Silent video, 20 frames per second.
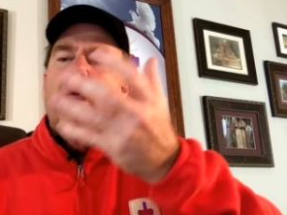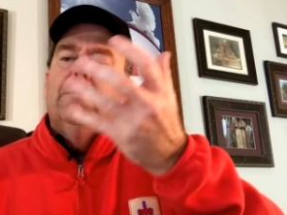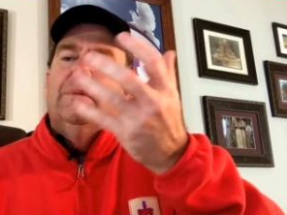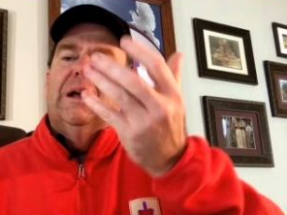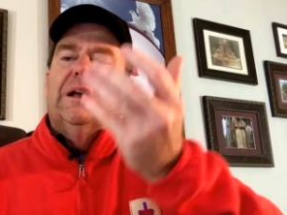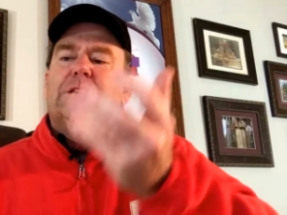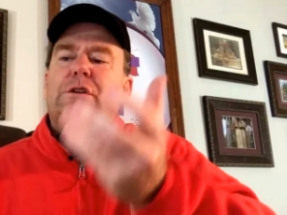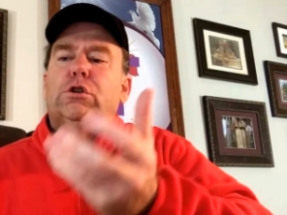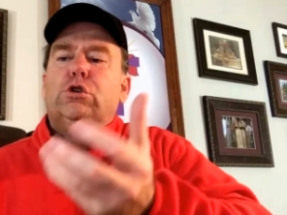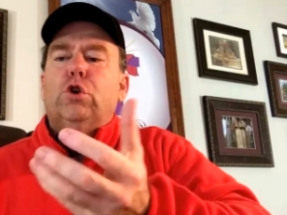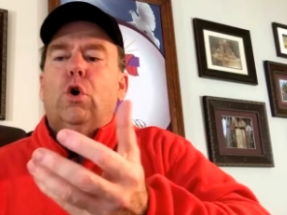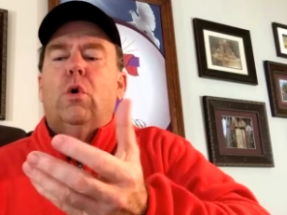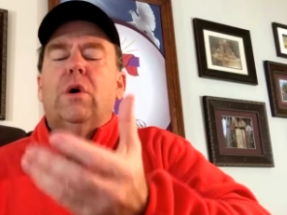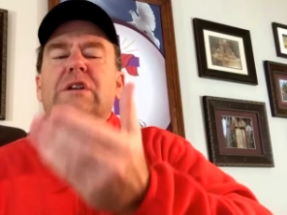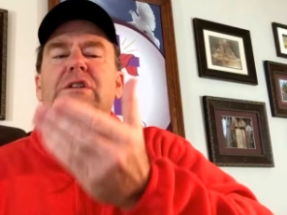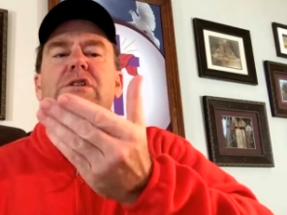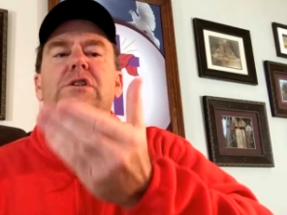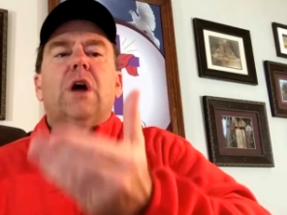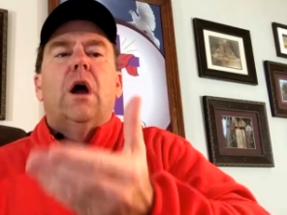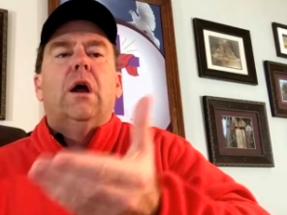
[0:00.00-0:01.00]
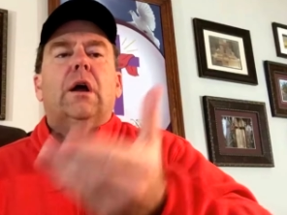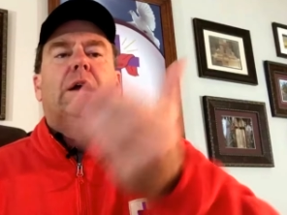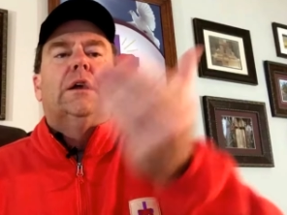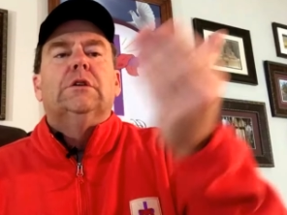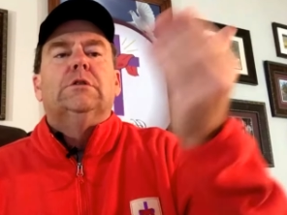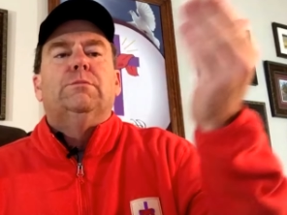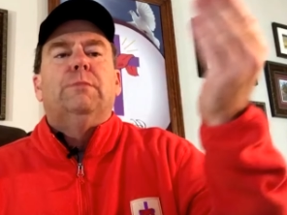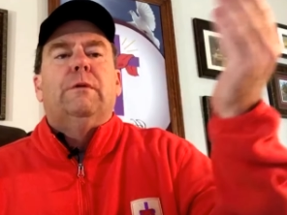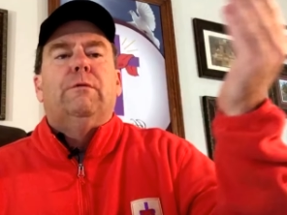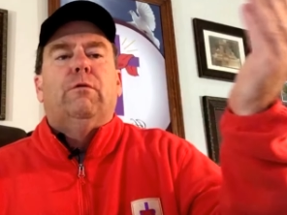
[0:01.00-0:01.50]
because it's always
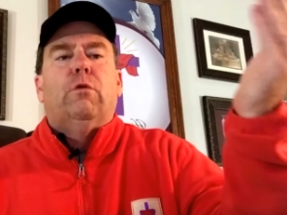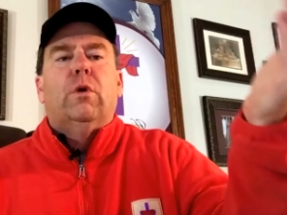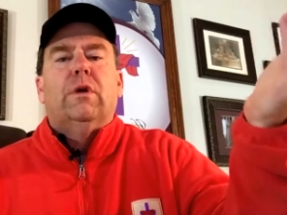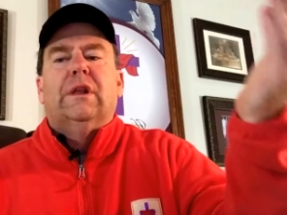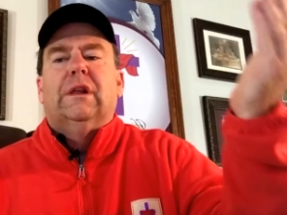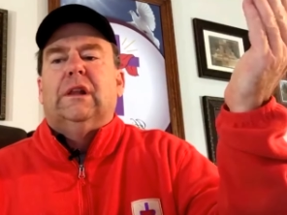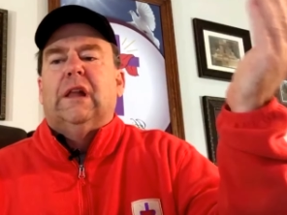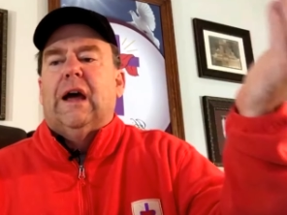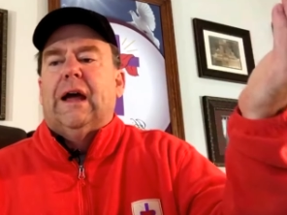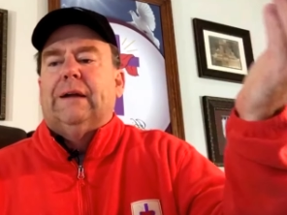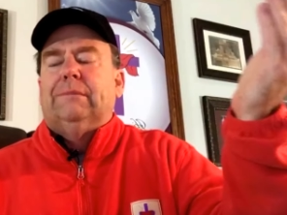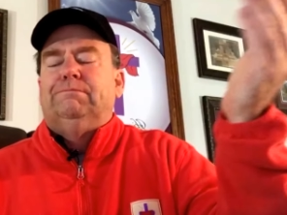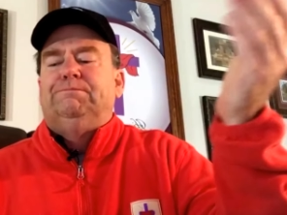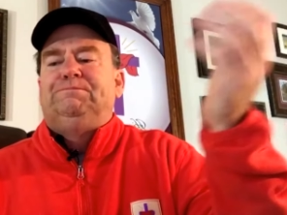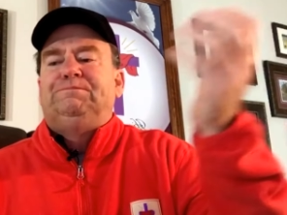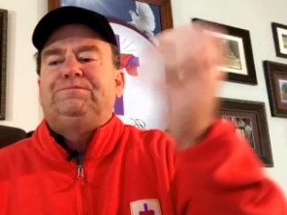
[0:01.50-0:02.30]
darkest before the light.